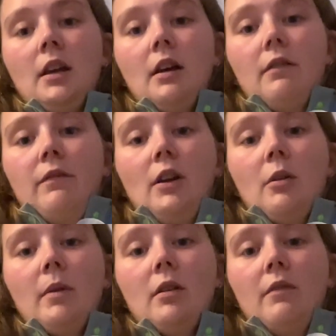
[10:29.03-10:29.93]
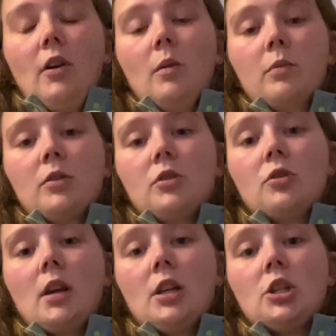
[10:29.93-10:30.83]
a fair amount of upward
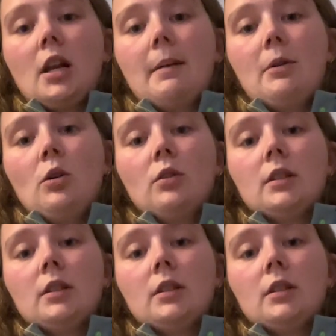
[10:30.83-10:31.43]
stretch, and I'm not